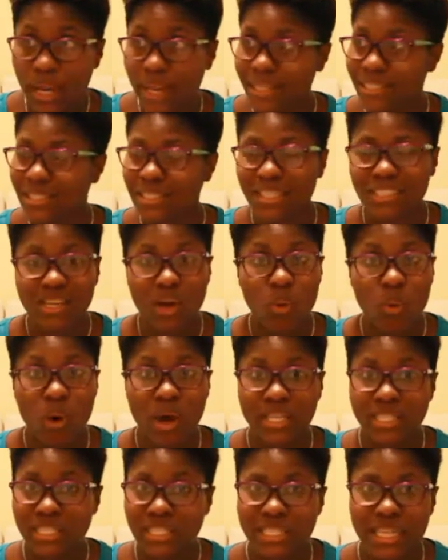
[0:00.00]
It's not a
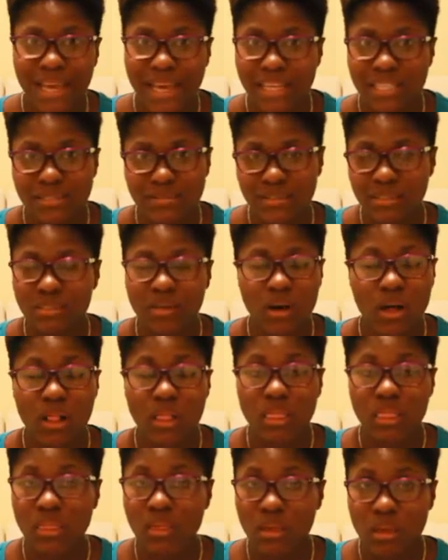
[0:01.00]

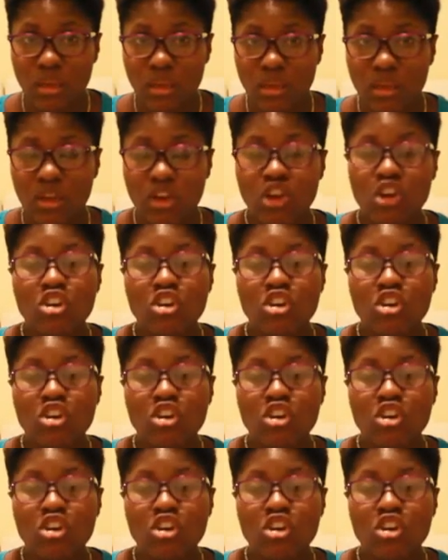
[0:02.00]
one-size-fits-all thing.